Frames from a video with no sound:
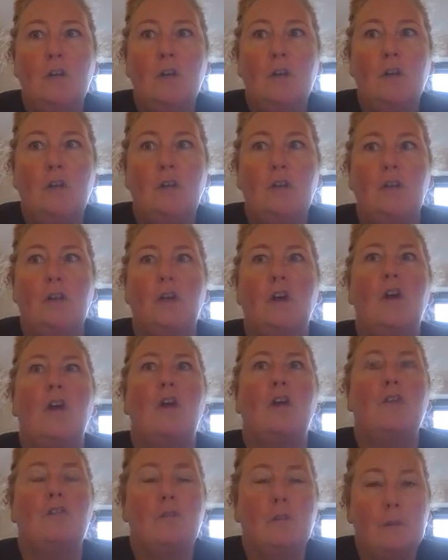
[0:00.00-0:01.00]
the
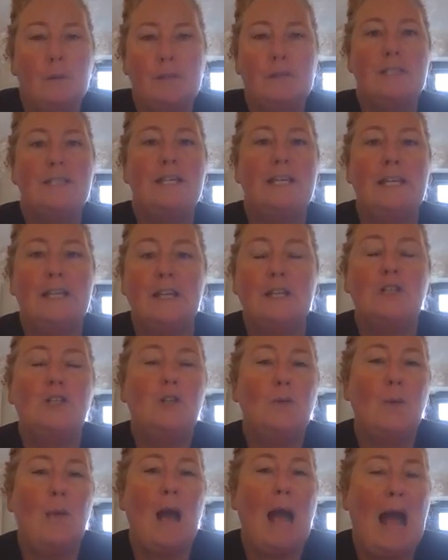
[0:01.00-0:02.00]
congruency that
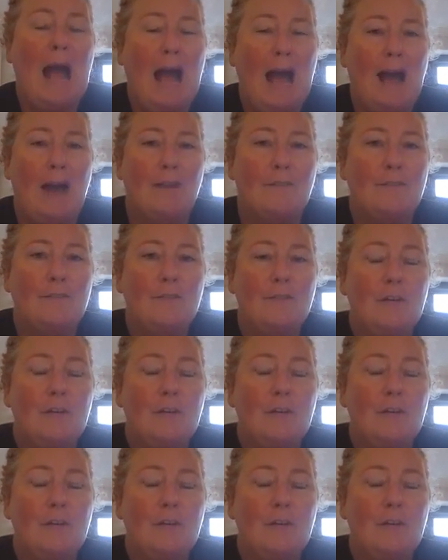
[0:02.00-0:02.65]
you have